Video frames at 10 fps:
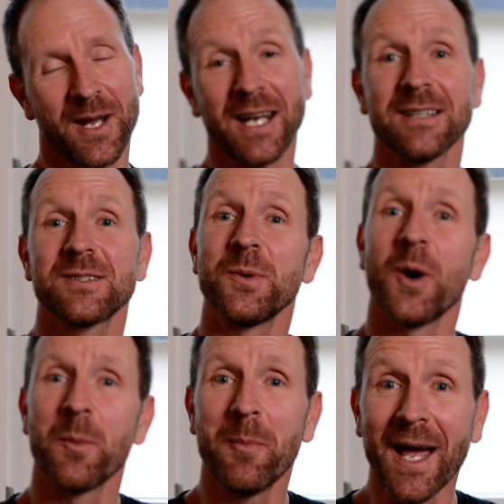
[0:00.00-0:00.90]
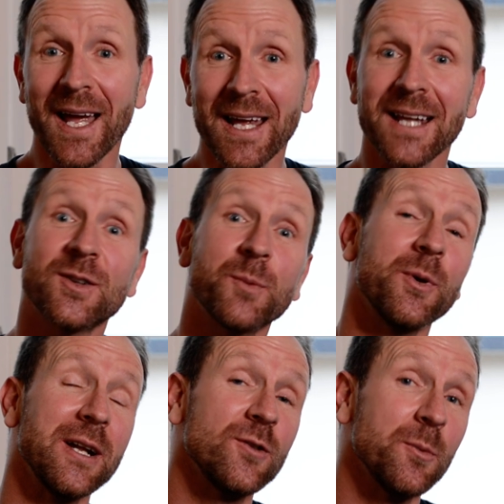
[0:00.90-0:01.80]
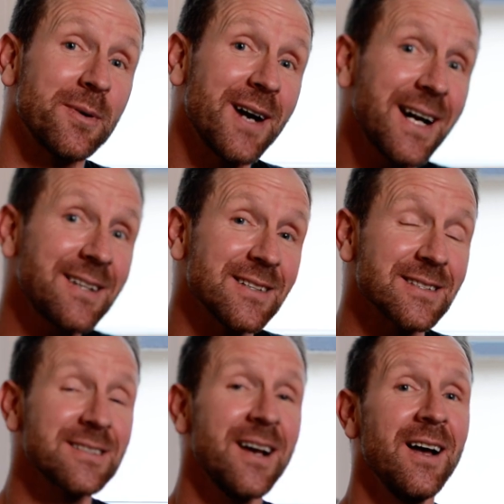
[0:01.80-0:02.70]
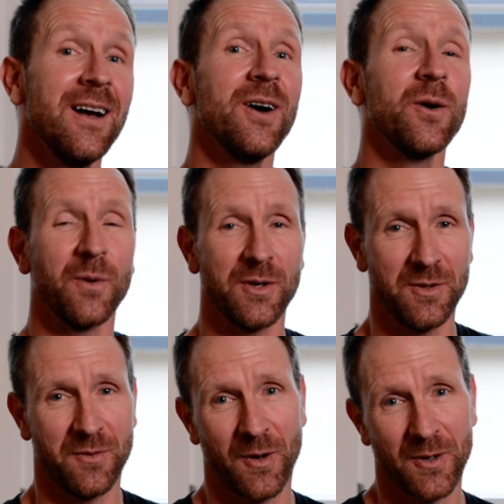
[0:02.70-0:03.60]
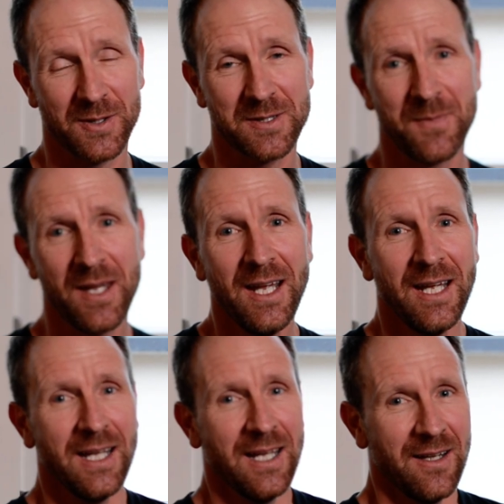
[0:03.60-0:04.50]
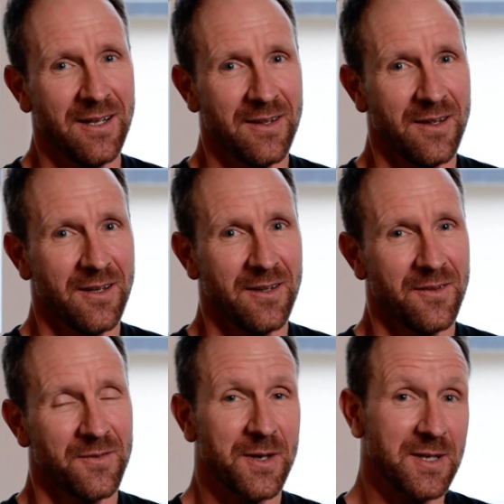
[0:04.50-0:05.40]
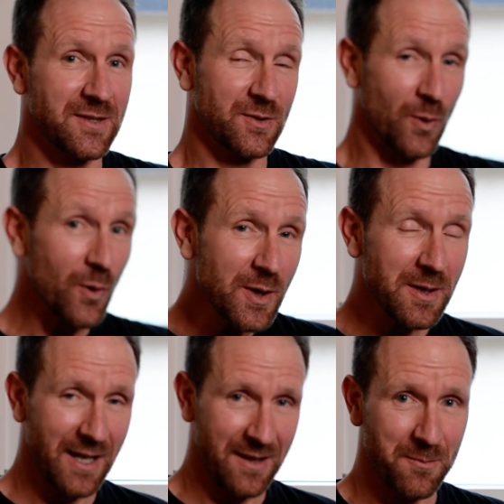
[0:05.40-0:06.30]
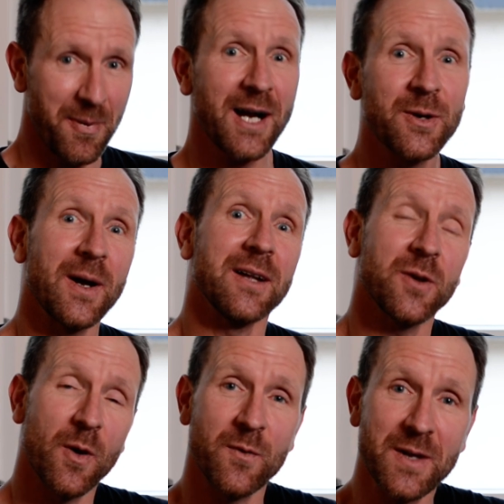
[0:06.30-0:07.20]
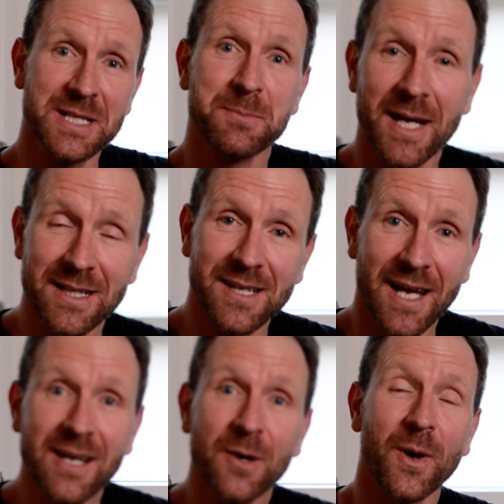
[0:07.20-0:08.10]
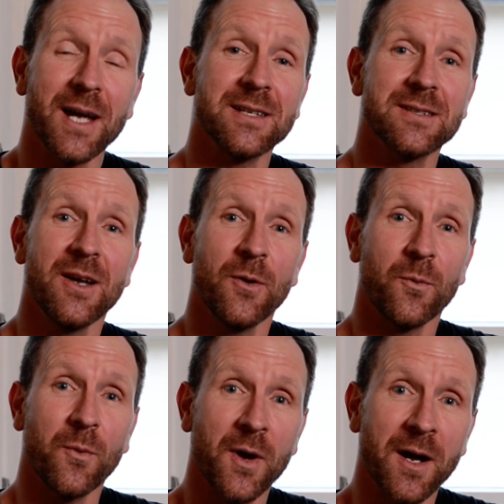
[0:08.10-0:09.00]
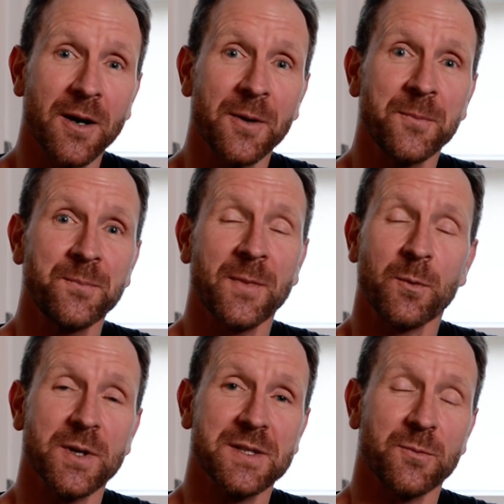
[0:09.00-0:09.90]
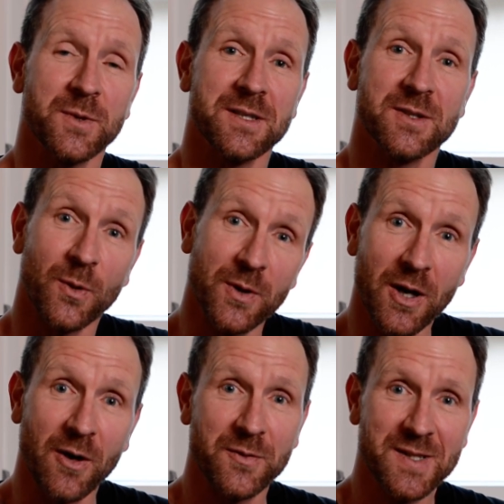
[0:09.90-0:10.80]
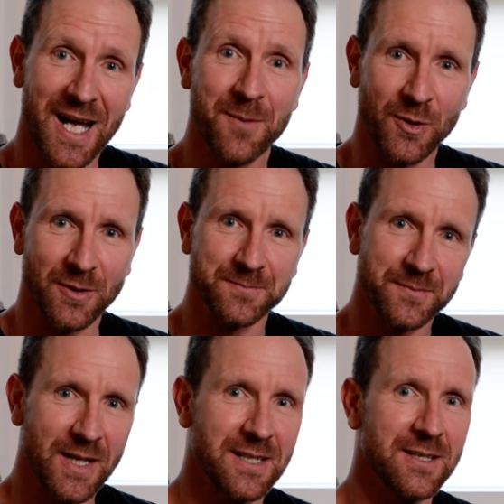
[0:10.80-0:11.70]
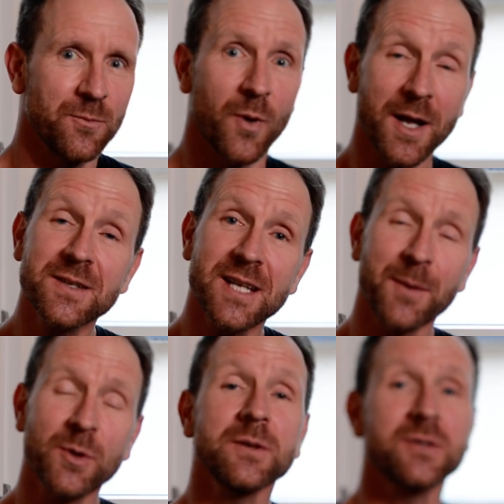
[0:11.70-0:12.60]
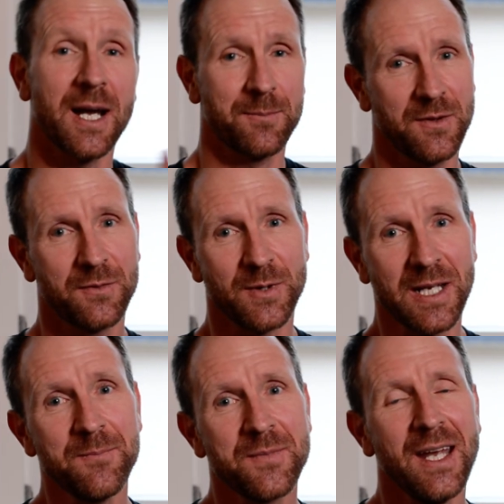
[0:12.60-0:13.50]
ready to obey and to put into practice what you've heard? The story in the background of these main takeaways was the story of Samuel. It's in 1 Samuel chapter 3.